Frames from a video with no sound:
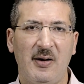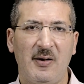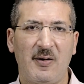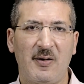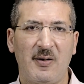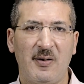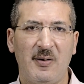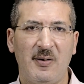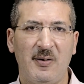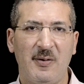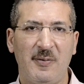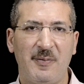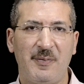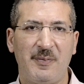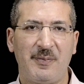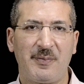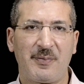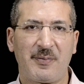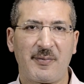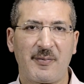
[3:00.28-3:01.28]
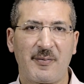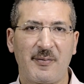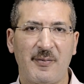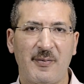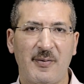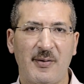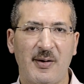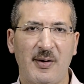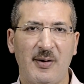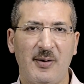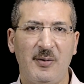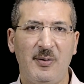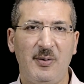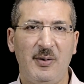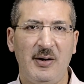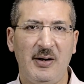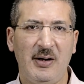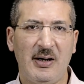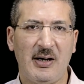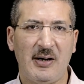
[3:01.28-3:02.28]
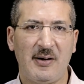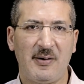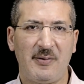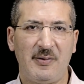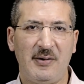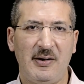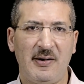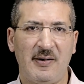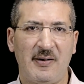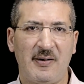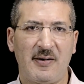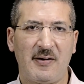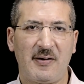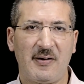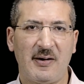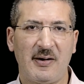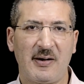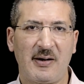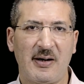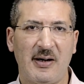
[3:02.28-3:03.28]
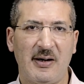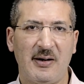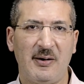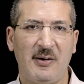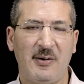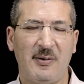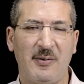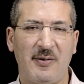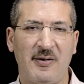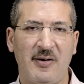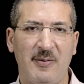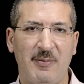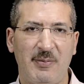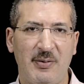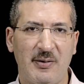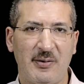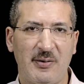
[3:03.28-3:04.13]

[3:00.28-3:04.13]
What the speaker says: So we have this kind of simple